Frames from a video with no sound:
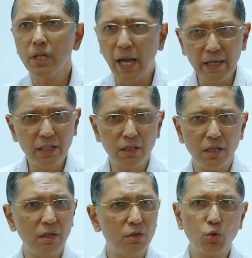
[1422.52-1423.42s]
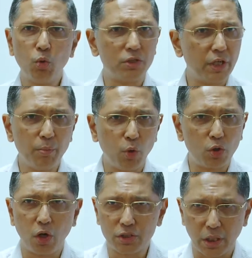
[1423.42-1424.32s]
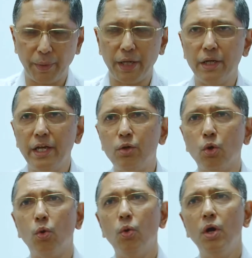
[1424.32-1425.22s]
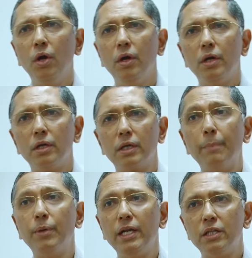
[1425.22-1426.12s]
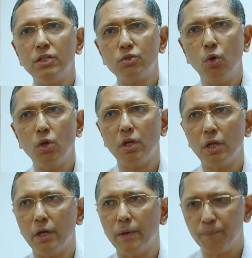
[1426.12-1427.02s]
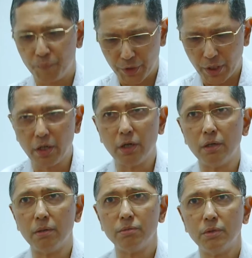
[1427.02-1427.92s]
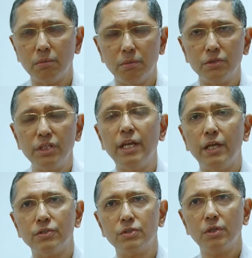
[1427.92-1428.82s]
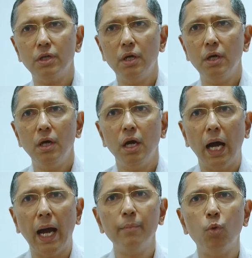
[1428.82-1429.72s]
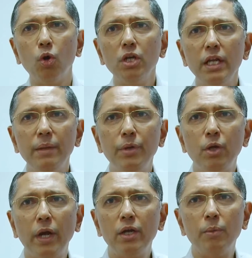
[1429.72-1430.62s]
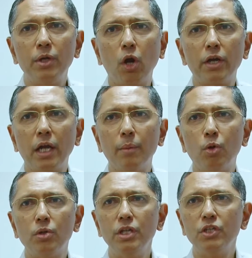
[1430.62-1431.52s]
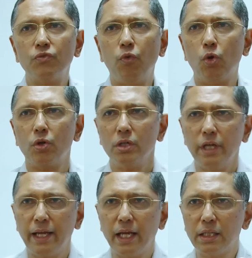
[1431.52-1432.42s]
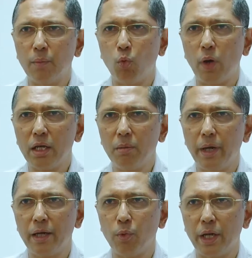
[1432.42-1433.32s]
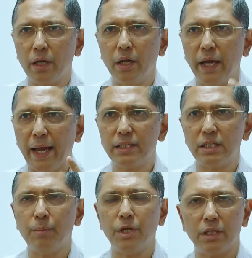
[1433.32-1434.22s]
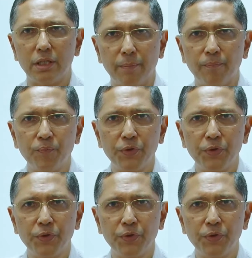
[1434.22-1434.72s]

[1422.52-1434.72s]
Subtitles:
and in the 2 or 3 more talks I may need to complete this whole series, I am only going to be talking about these 4, taking them one by one, examining them